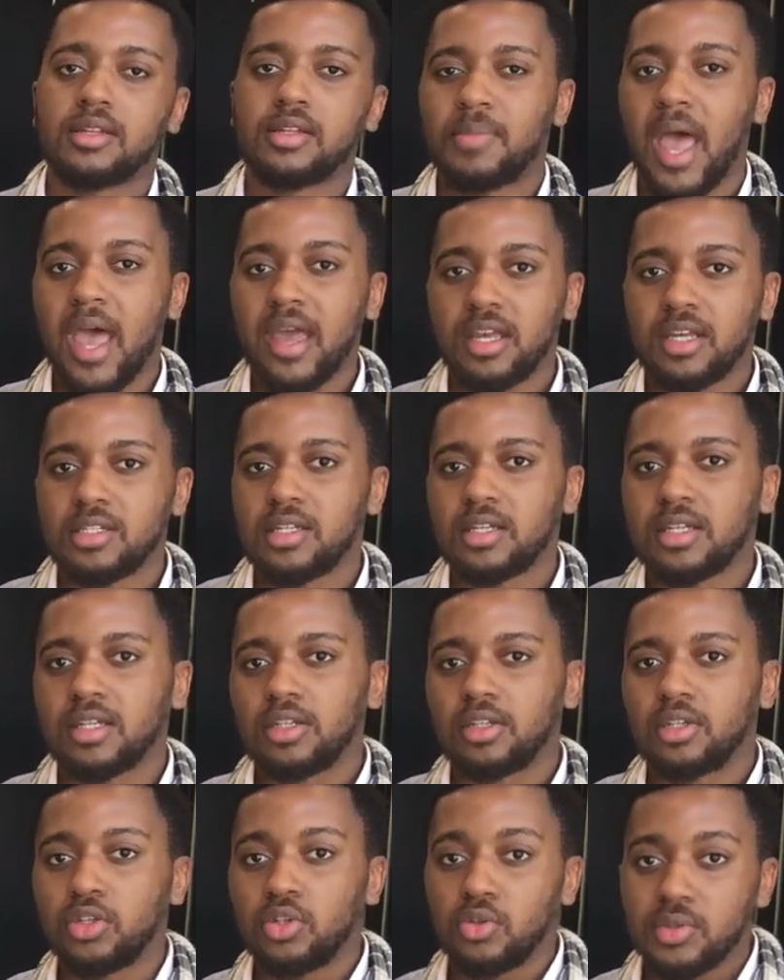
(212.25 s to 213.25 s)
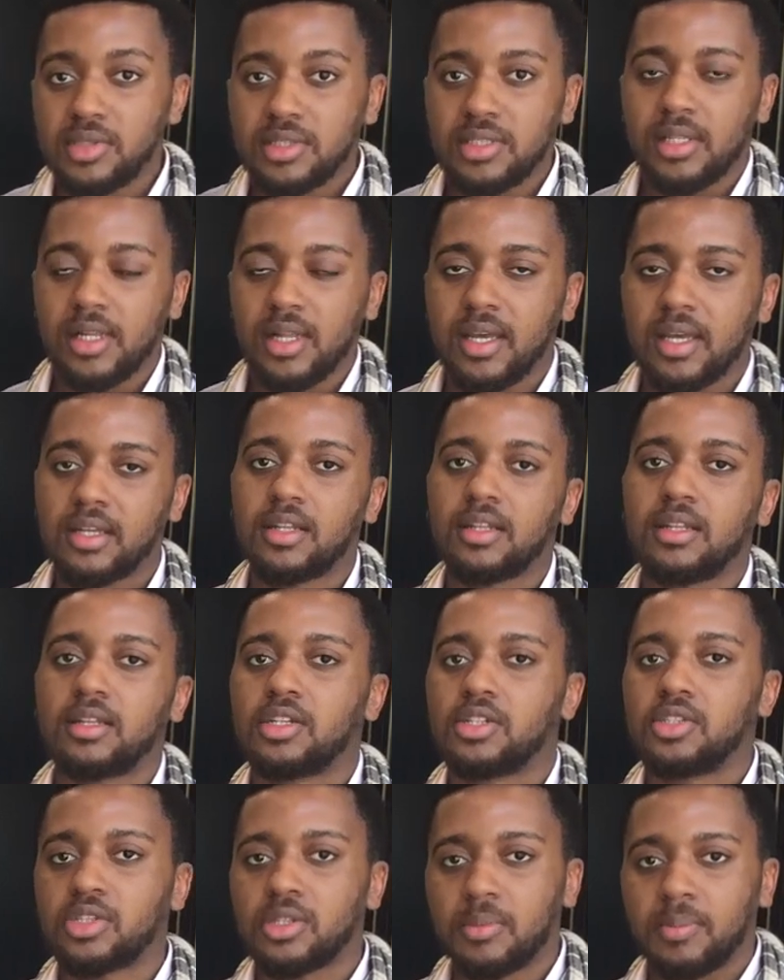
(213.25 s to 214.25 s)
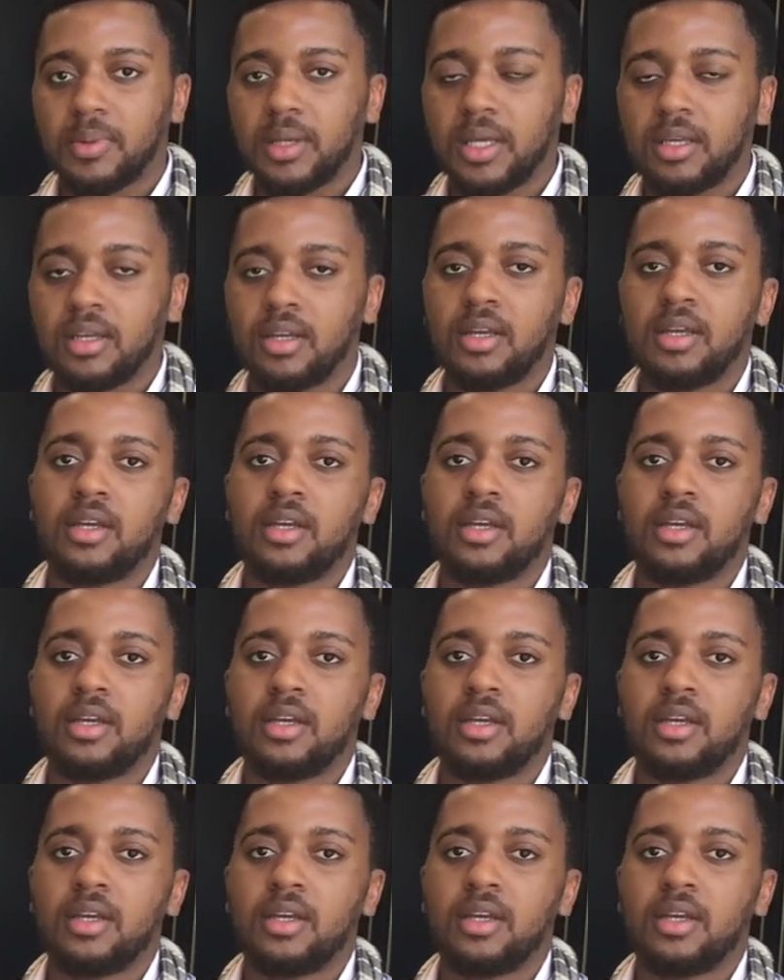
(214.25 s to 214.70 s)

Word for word: packaging and QC line, and then shipping.